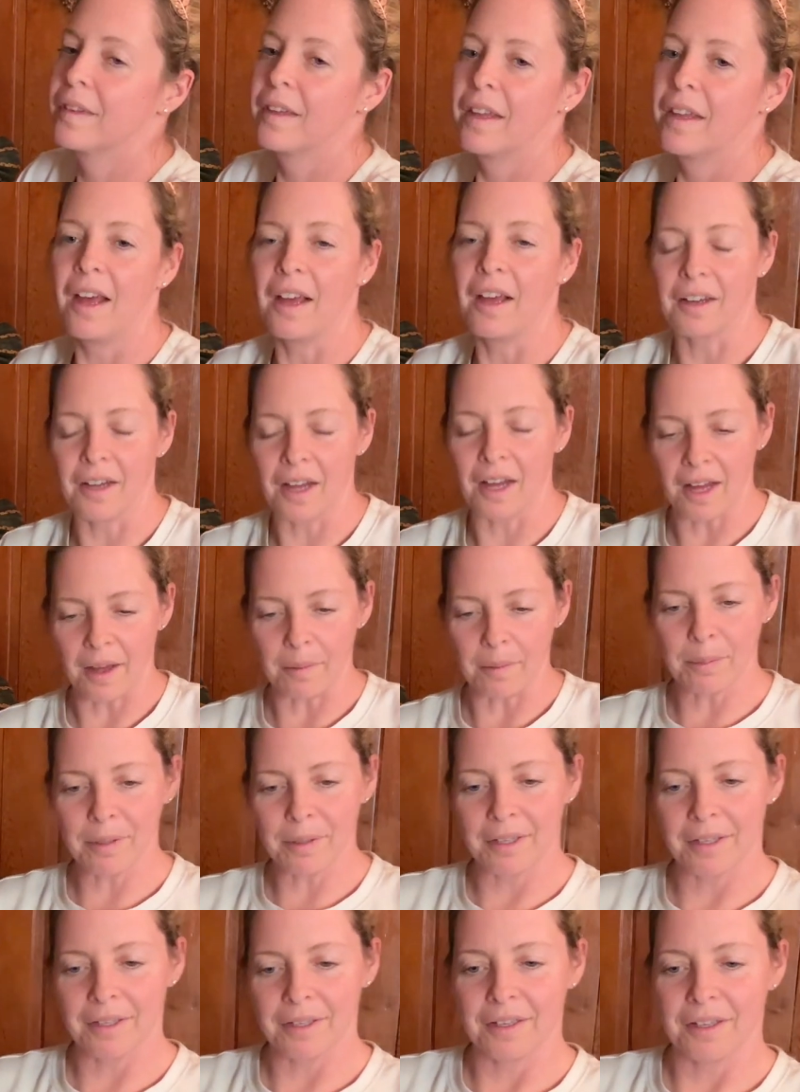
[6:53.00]
A cup
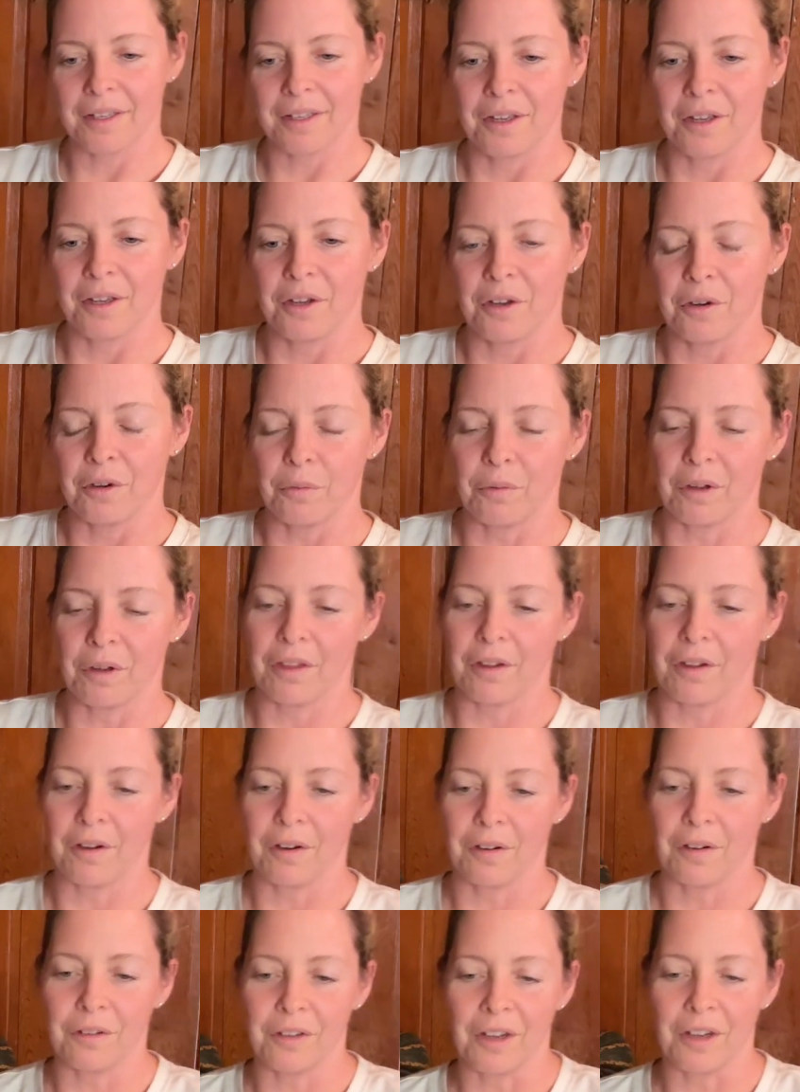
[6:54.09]
with
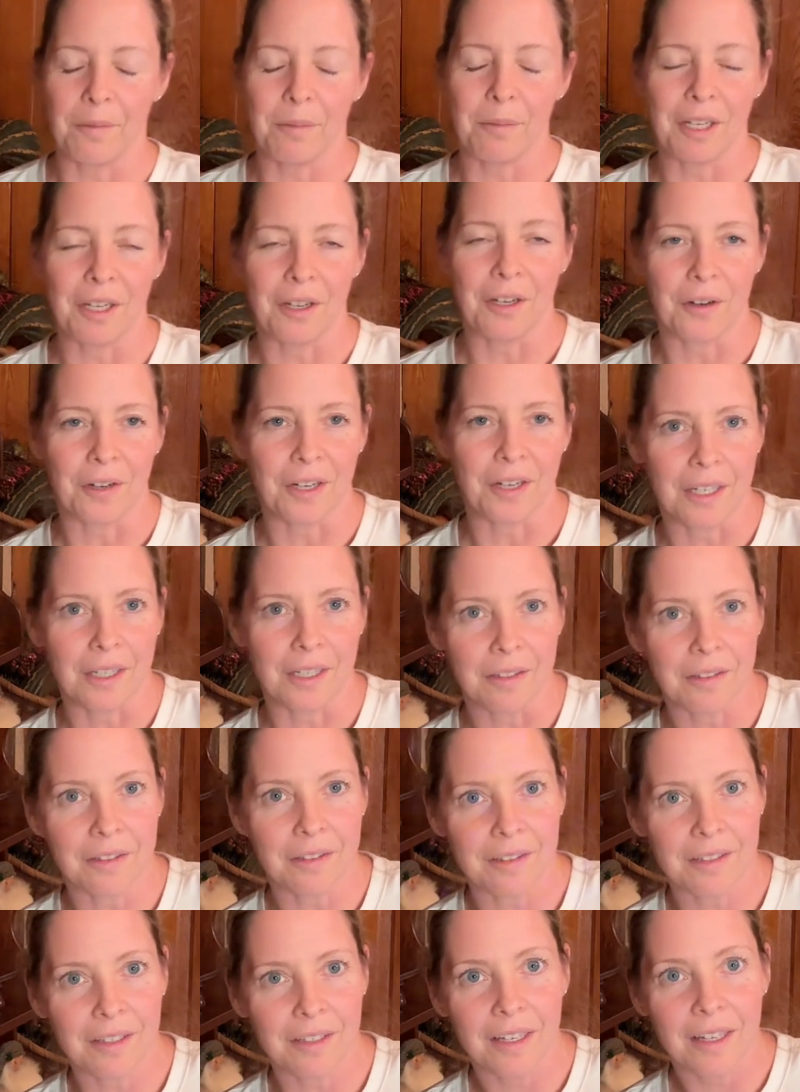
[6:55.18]
her diamond
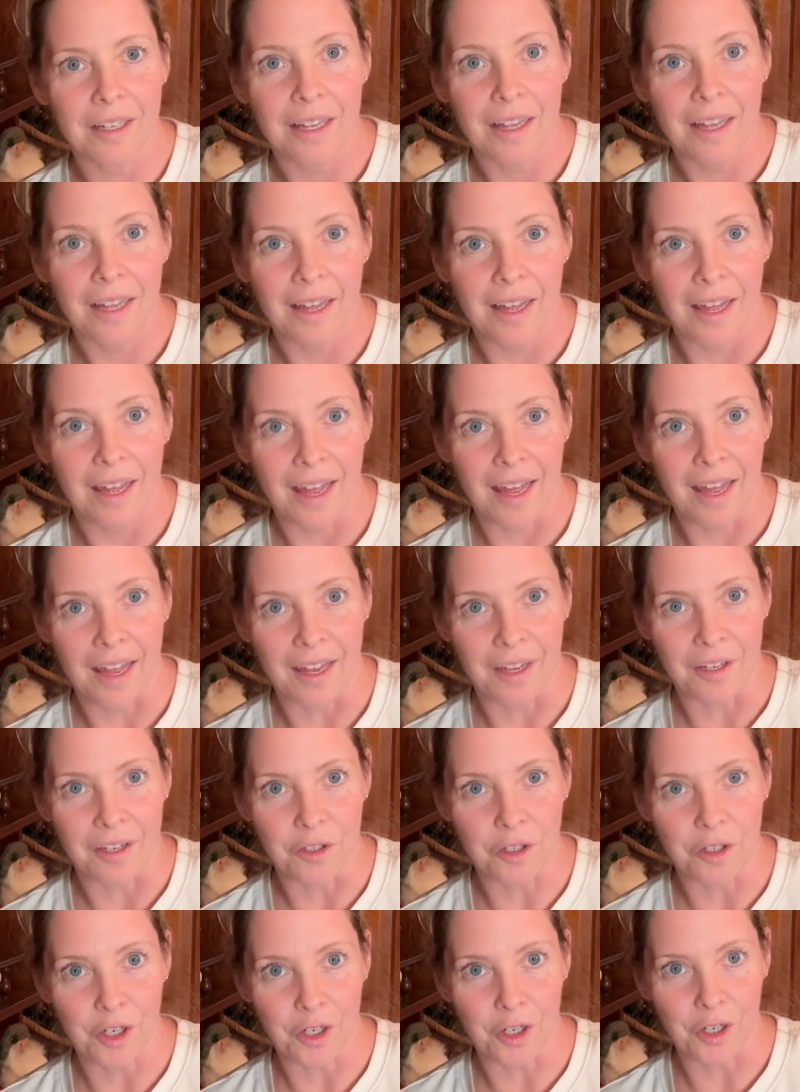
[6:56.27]
earrings and
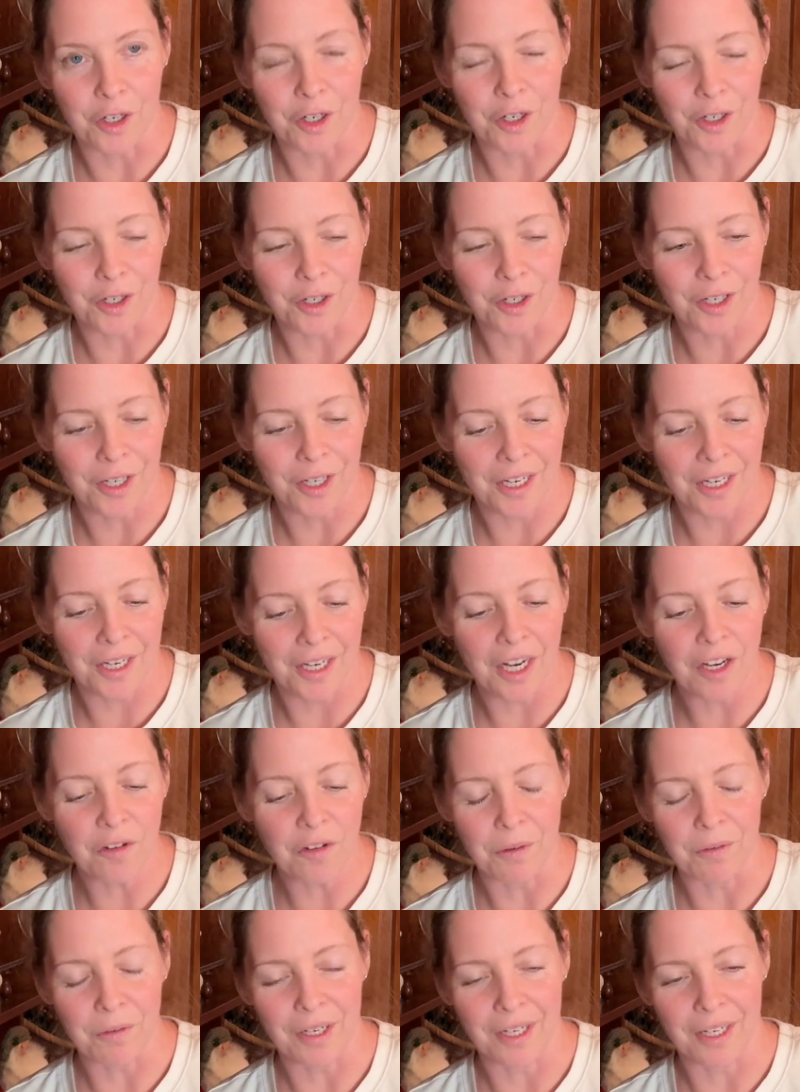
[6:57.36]
her
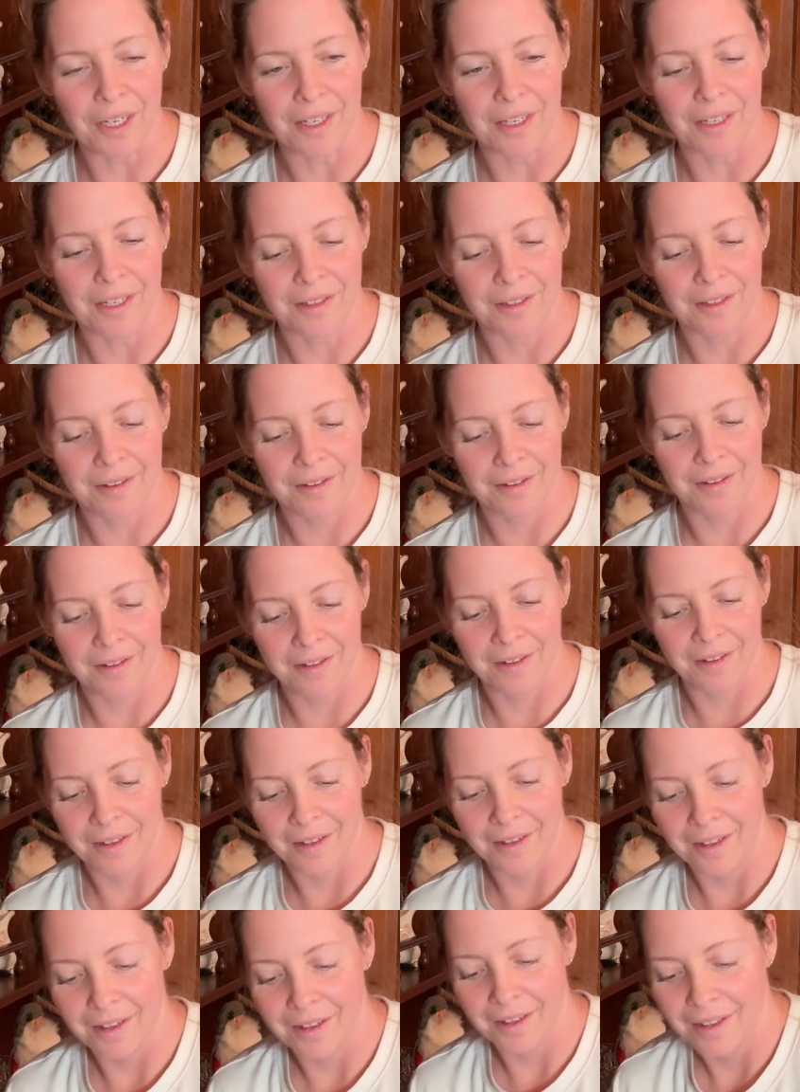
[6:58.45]
engagement ring in it.
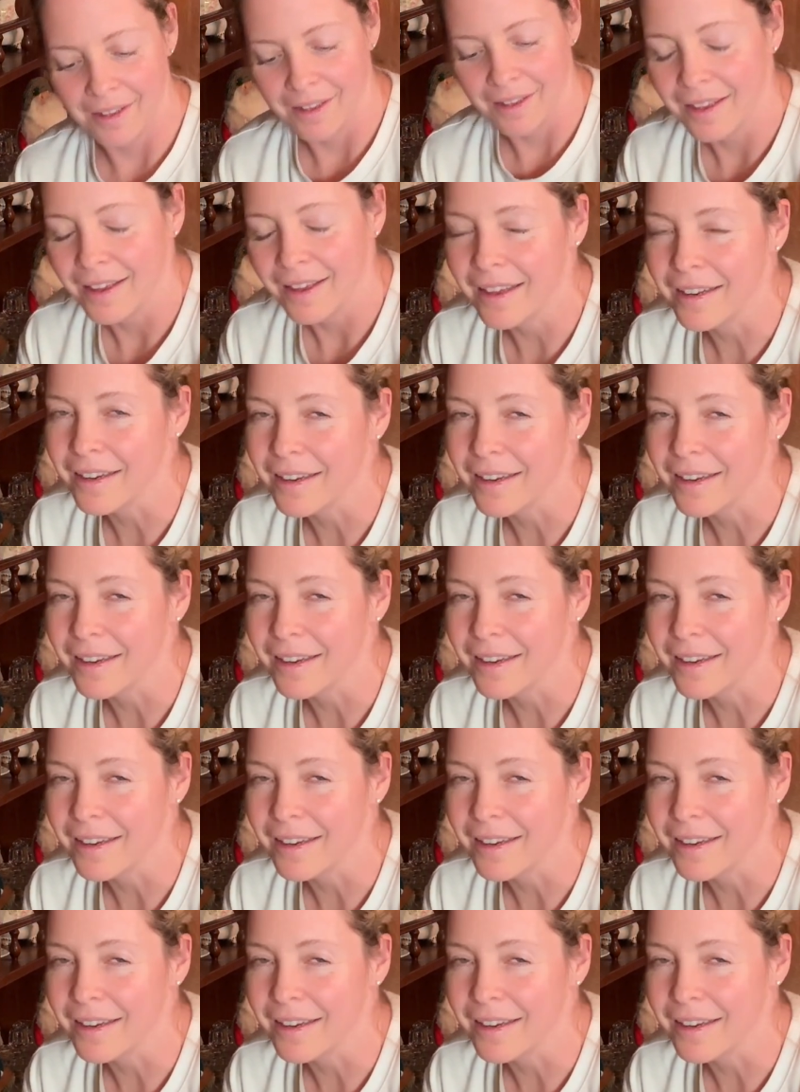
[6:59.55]
And